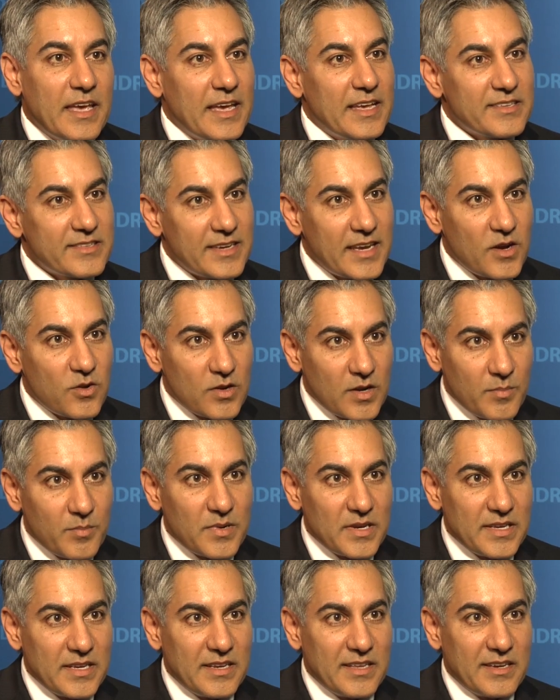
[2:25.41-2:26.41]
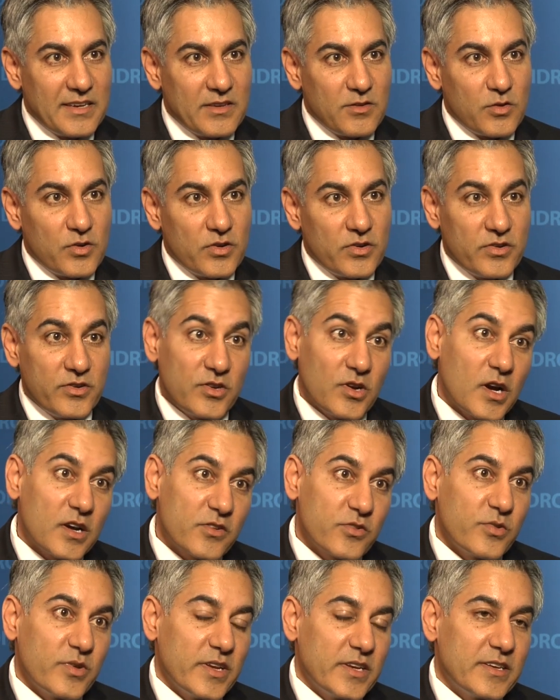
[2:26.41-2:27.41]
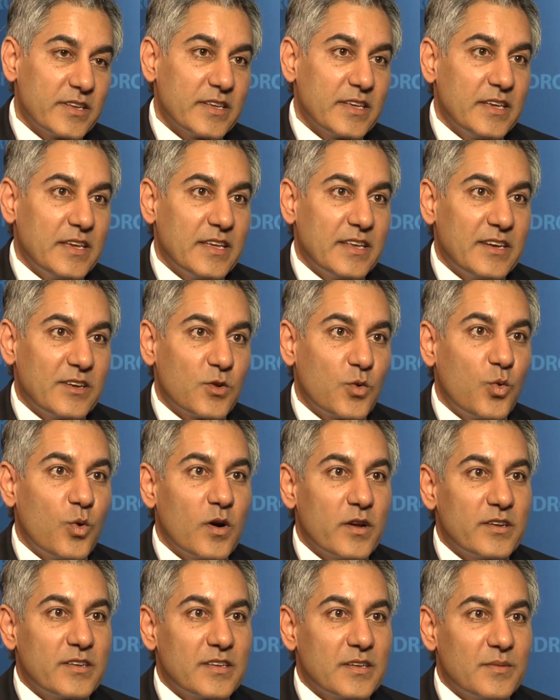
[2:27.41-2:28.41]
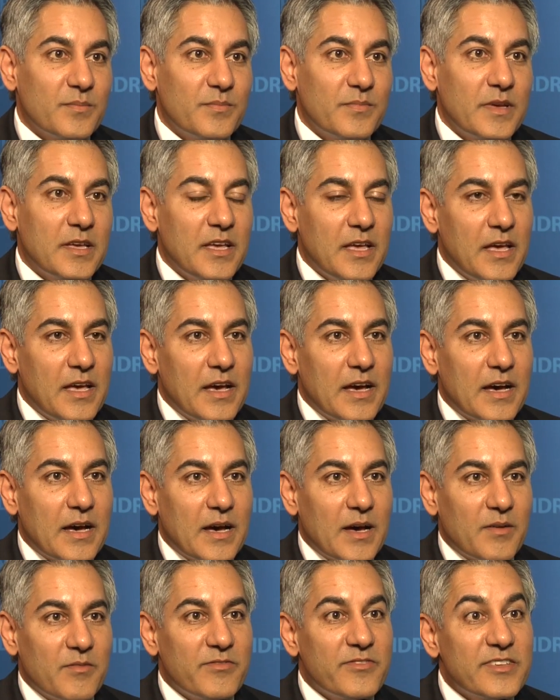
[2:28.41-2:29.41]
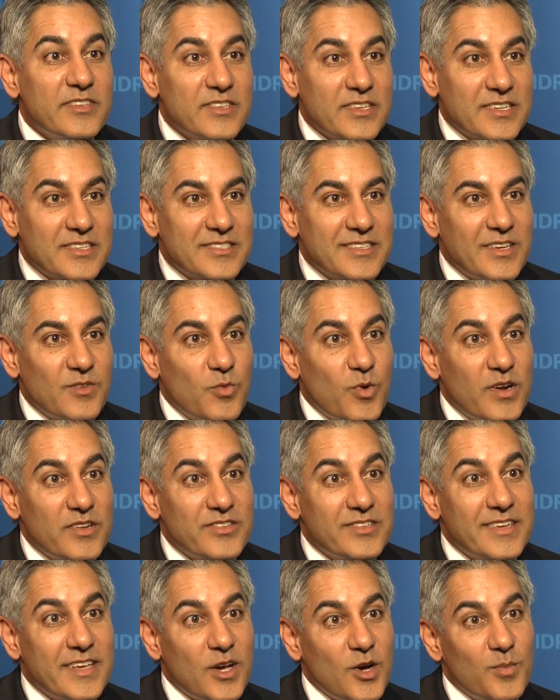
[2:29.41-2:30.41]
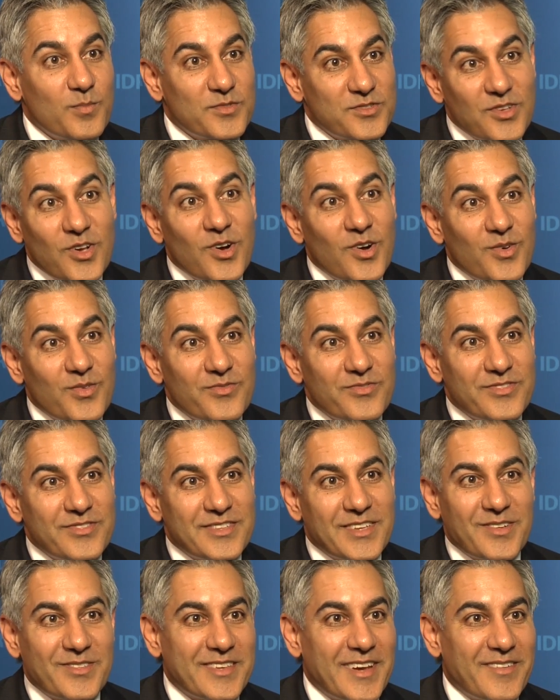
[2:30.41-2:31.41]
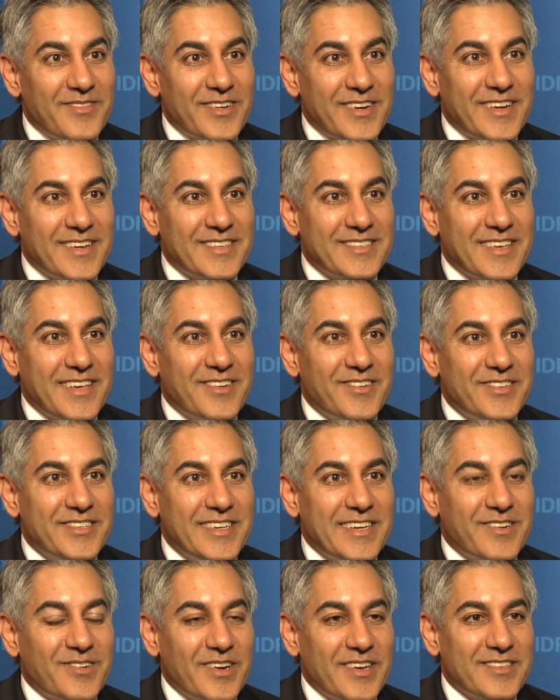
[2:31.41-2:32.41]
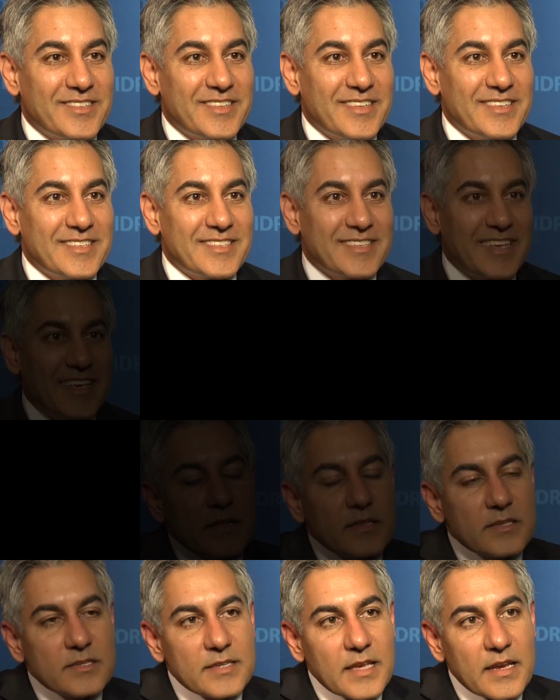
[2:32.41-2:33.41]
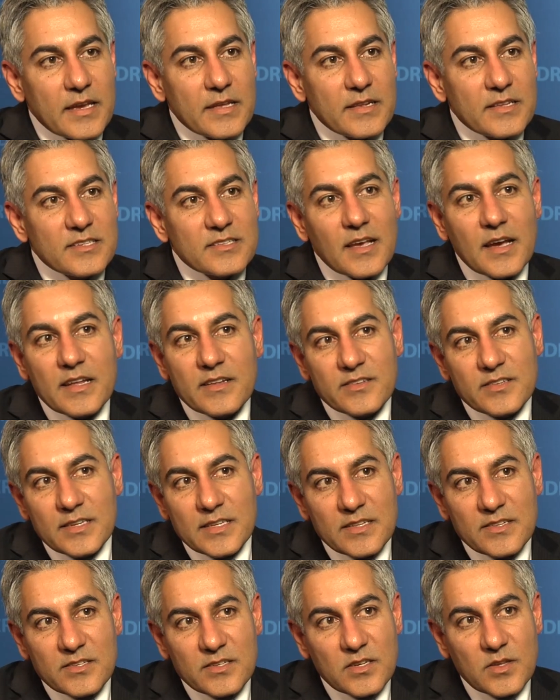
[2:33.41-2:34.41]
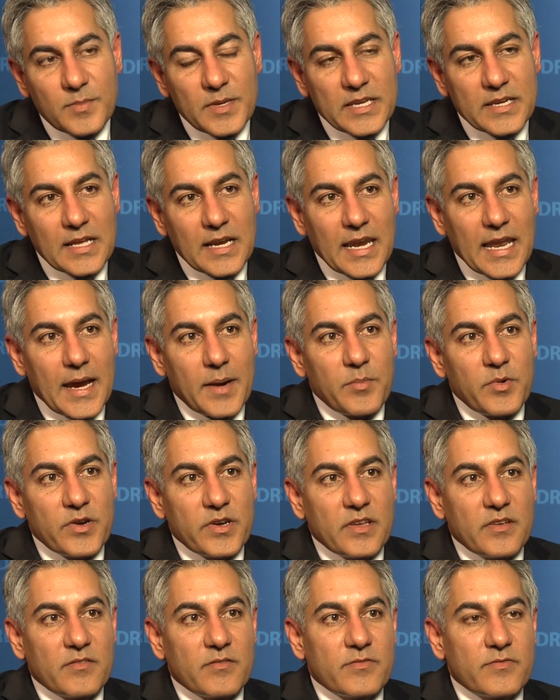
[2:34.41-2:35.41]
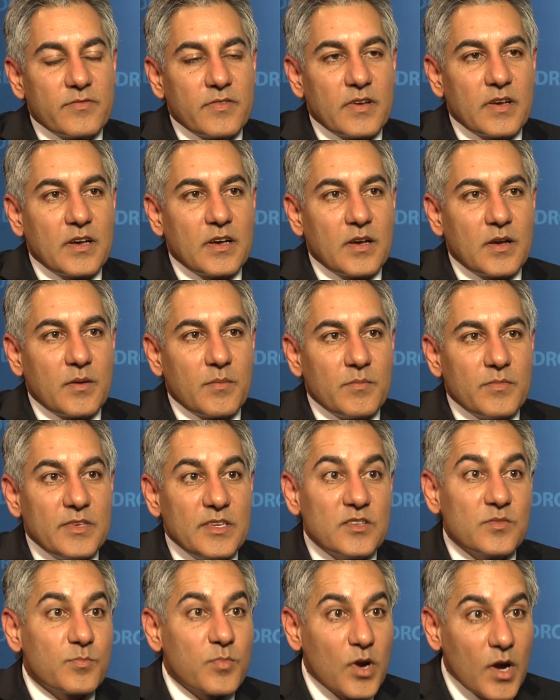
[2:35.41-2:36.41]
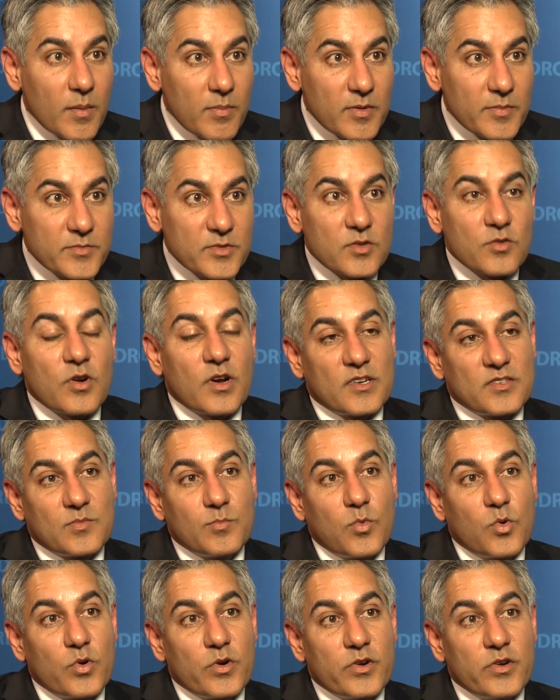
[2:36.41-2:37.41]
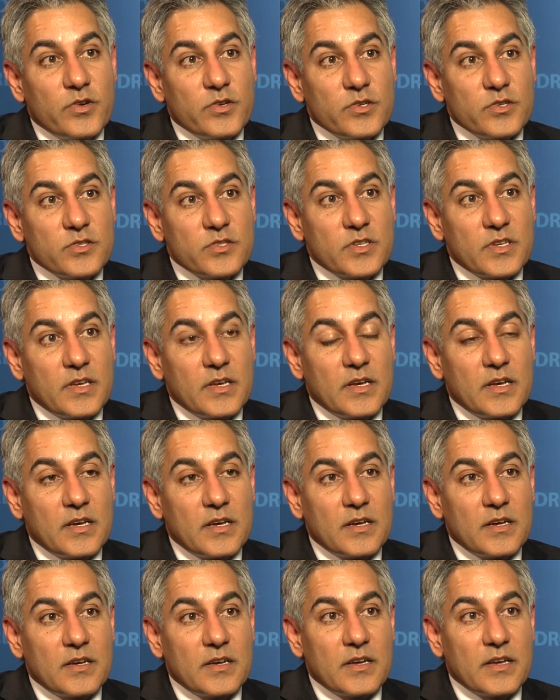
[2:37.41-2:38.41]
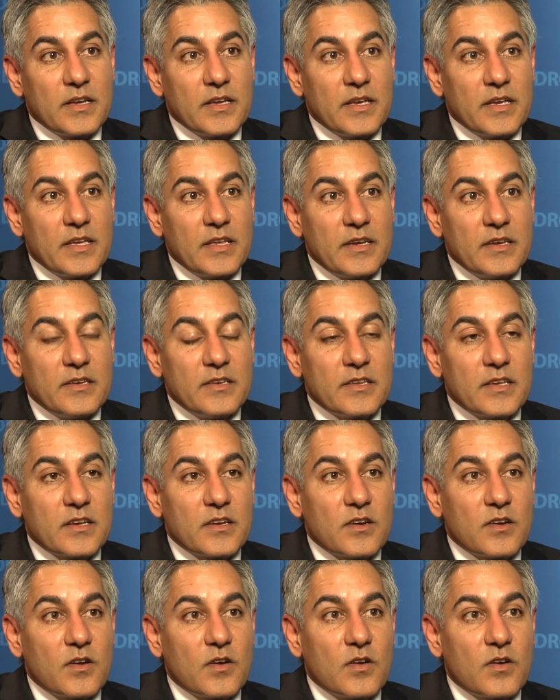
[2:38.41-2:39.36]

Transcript: has now completed her doctorate in quantum uh, physics and wants to help solve South Africa's energy crisis. Second, science needs to be collaborative. Um, these problems cross borders uh, and uh,